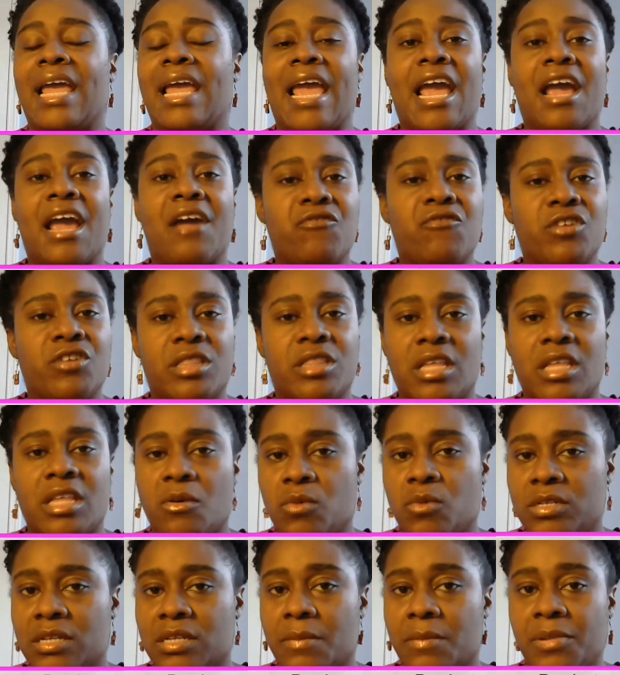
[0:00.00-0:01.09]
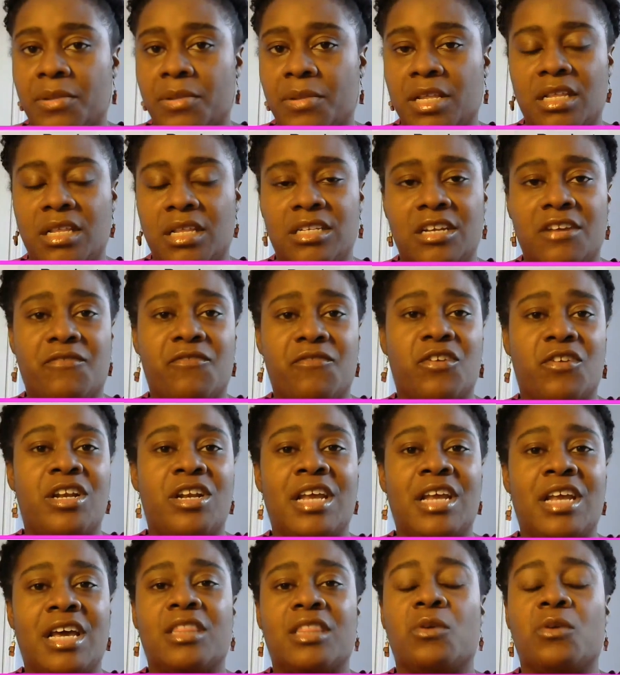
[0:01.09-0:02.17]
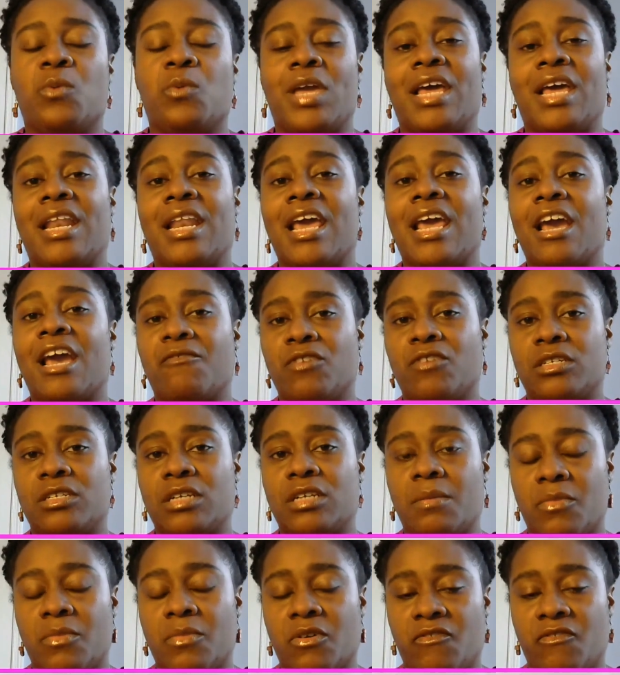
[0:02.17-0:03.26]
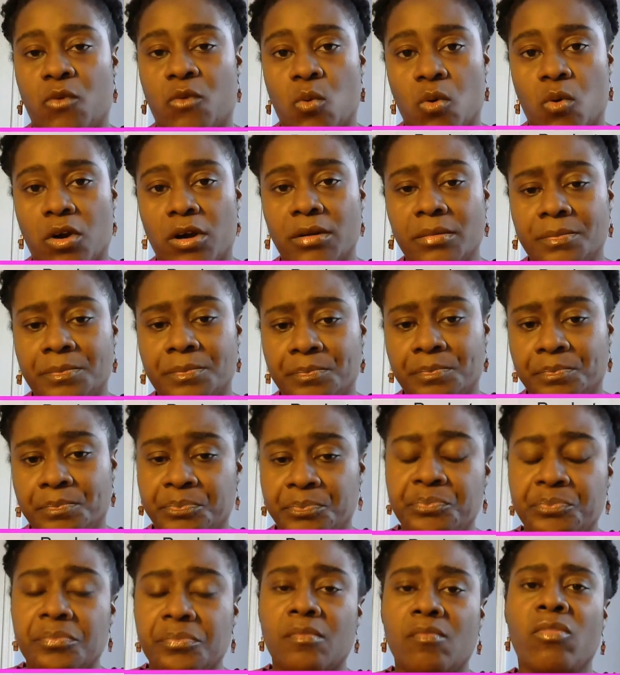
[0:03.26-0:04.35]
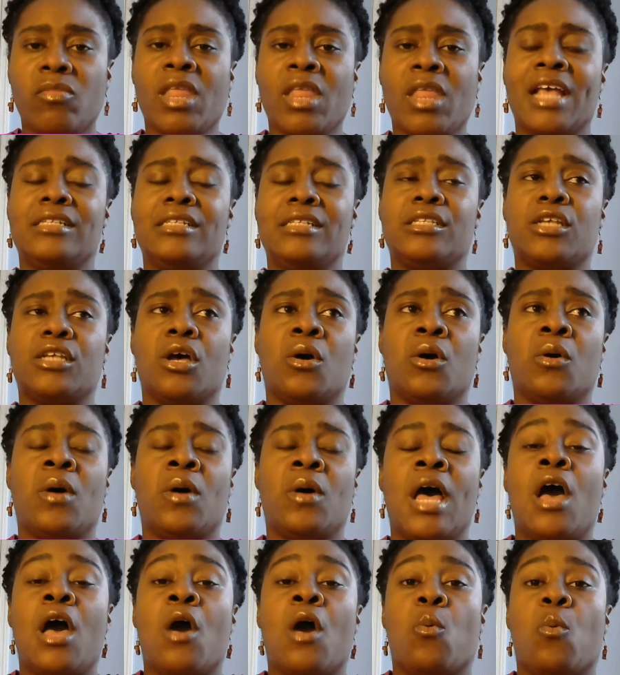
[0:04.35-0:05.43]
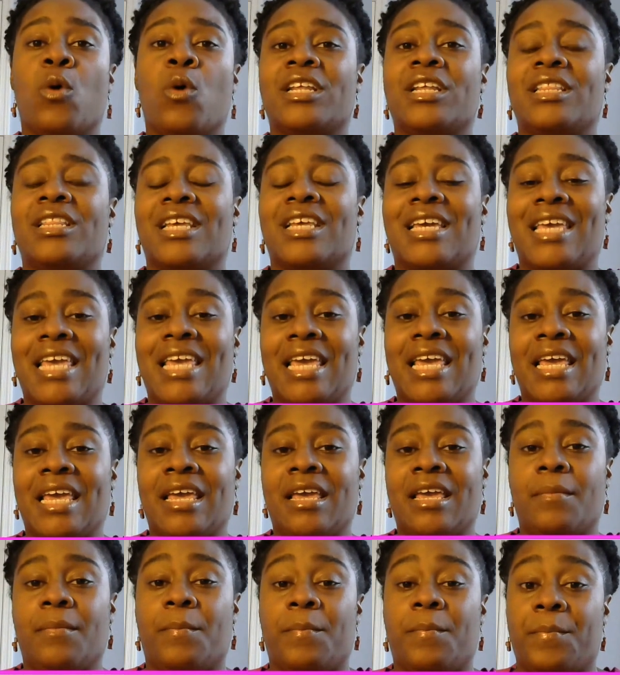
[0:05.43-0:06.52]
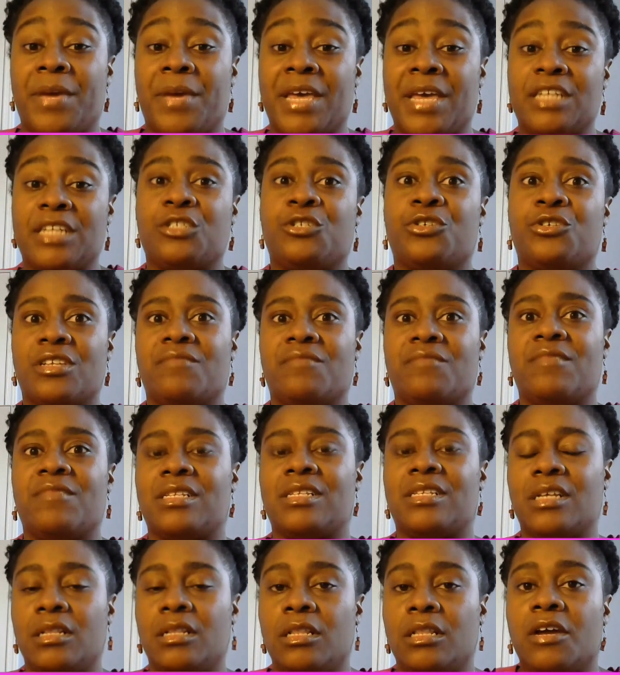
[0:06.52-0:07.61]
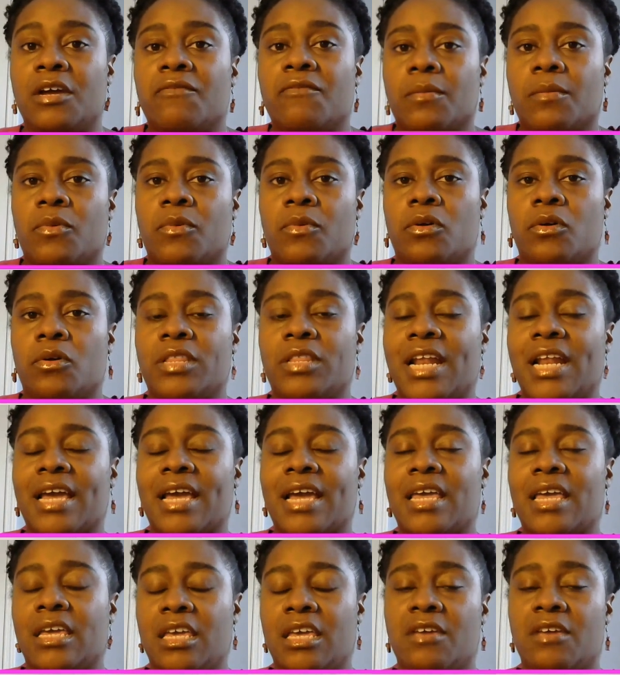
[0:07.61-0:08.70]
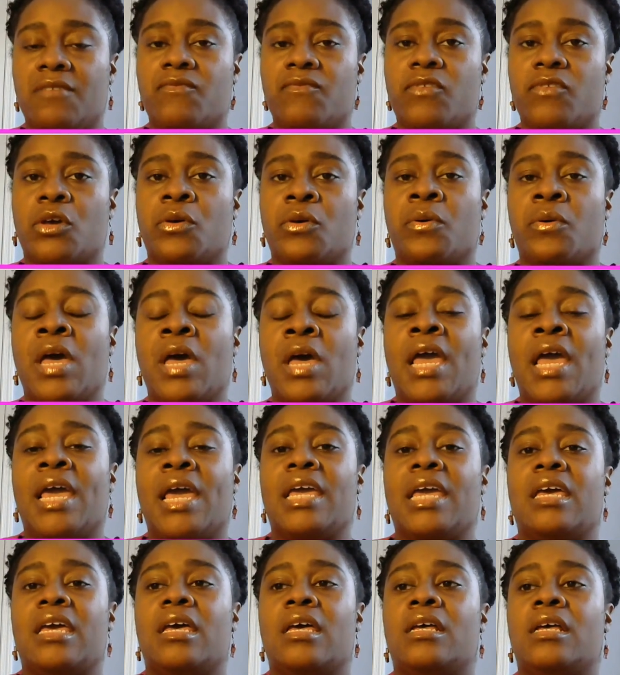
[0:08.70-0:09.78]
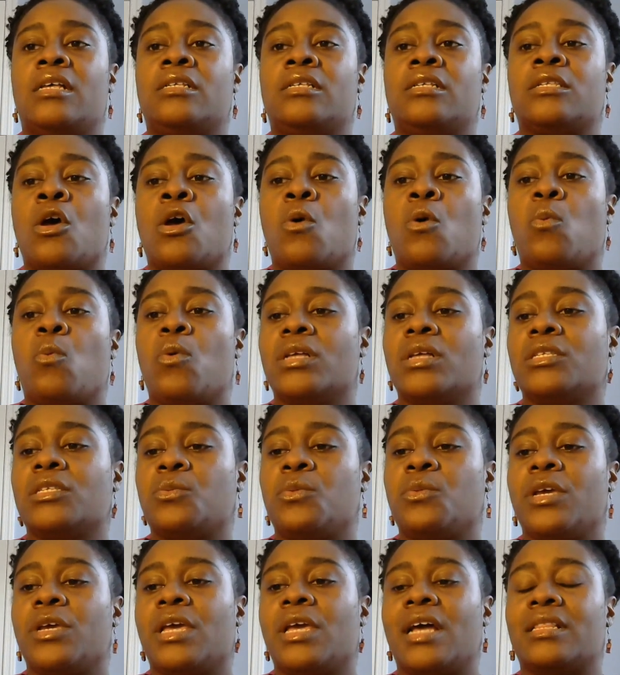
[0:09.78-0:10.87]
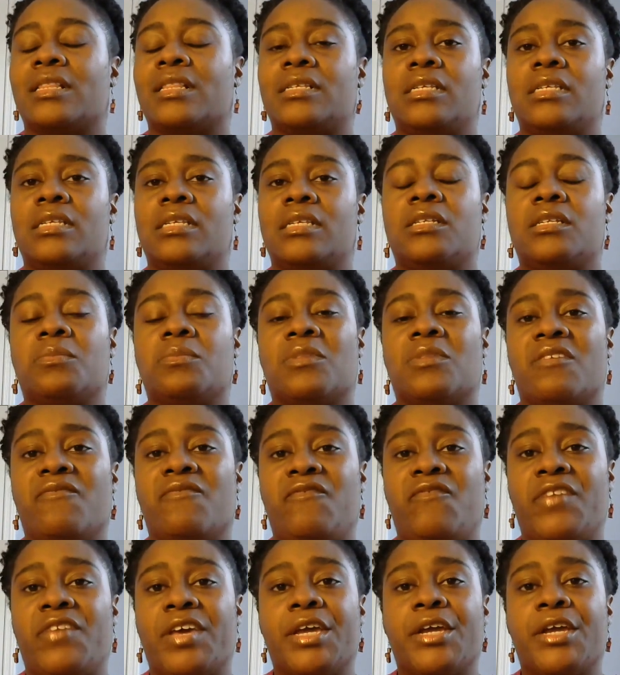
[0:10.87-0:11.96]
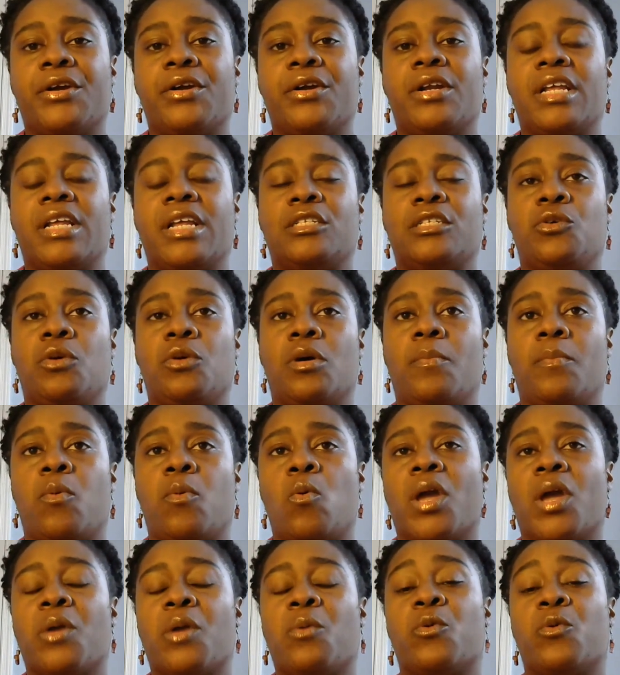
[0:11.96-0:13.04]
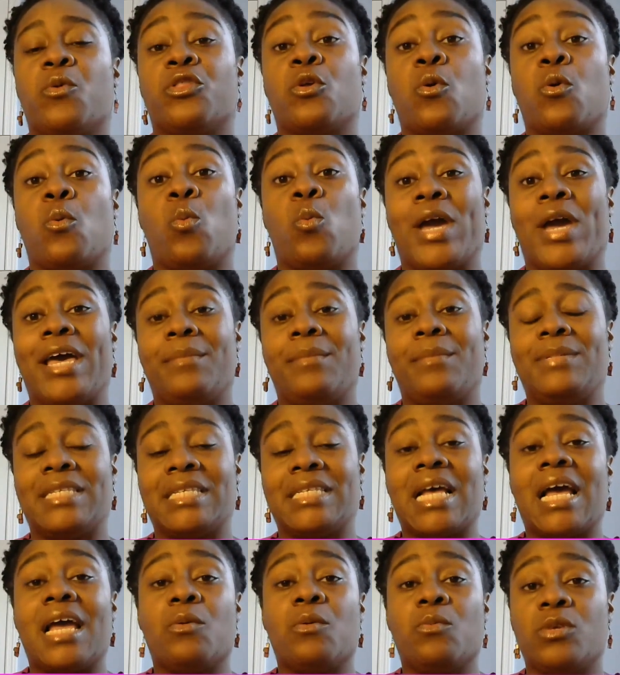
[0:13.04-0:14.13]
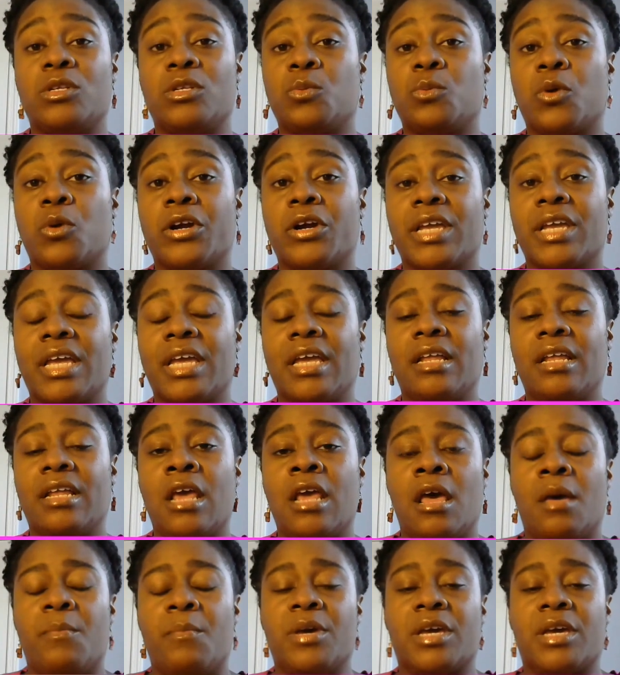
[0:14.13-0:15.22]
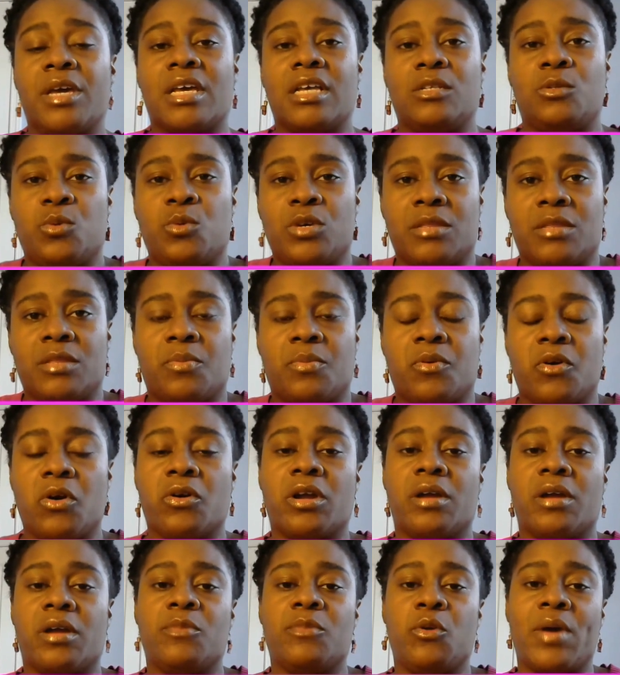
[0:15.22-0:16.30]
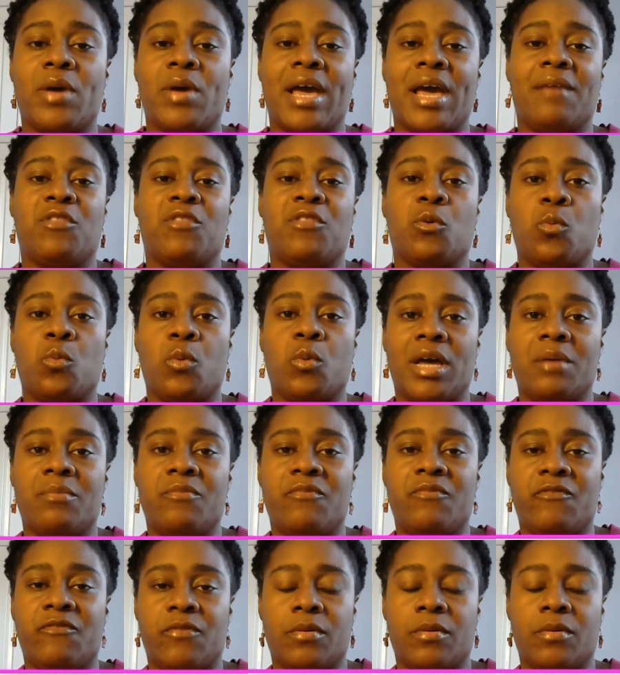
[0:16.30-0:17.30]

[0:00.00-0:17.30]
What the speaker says: Everything was completely different, nothing we had ever done before. And so one of the key pictures of this deliverable that I can give you is once we got the system configured and to a point where the website was working, because with the program you have the web